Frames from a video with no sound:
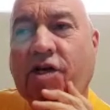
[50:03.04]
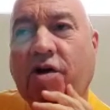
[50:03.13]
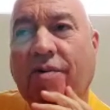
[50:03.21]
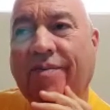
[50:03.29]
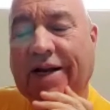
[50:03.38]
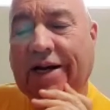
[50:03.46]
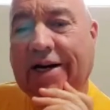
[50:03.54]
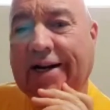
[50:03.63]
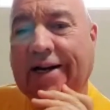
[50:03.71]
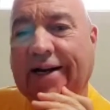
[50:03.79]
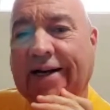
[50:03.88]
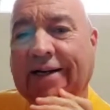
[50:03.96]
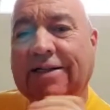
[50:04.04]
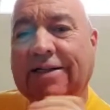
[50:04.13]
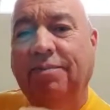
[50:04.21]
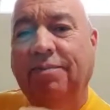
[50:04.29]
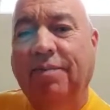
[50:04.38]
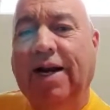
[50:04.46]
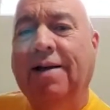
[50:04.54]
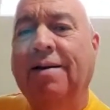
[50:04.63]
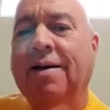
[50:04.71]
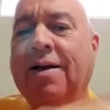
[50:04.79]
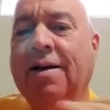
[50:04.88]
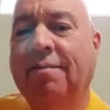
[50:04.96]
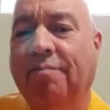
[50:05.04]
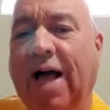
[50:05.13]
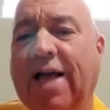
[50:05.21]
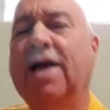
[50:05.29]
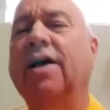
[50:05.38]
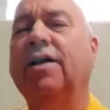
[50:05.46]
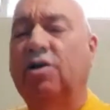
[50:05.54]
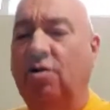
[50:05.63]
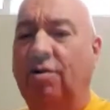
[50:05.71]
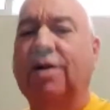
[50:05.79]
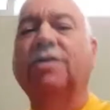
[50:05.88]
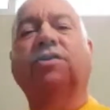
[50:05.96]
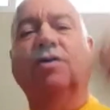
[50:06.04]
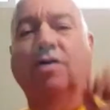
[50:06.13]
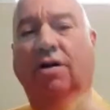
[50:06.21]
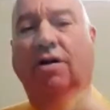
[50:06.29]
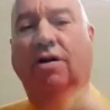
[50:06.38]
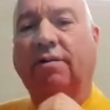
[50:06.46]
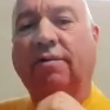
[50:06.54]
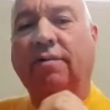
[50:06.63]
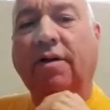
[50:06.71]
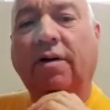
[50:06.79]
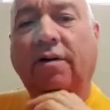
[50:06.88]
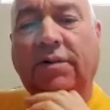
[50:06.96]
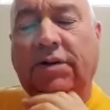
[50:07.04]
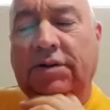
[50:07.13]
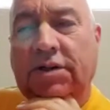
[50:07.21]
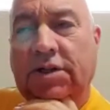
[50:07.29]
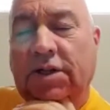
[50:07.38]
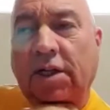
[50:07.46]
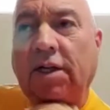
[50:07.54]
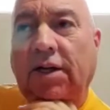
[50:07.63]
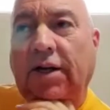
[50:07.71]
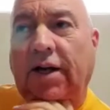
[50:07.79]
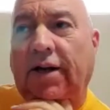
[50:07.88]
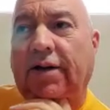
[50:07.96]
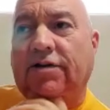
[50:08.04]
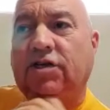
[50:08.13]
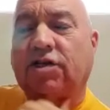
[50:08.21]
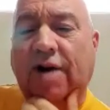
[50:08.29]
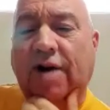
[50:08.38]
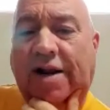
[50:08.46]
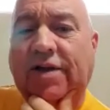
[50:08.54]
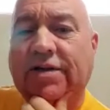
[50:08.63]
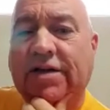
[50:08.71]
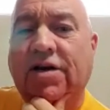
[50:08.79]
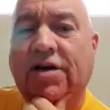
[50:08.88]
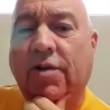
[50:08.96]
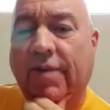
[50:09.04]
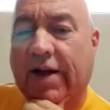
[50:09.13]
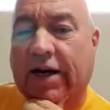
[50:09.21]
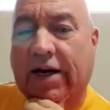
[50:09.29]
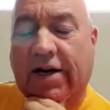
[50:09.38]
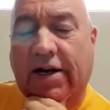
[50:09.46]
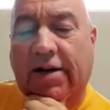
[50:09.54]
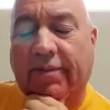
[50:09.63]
humility, and it's admitting, Maya, you are strong. You know, Strength is in humility,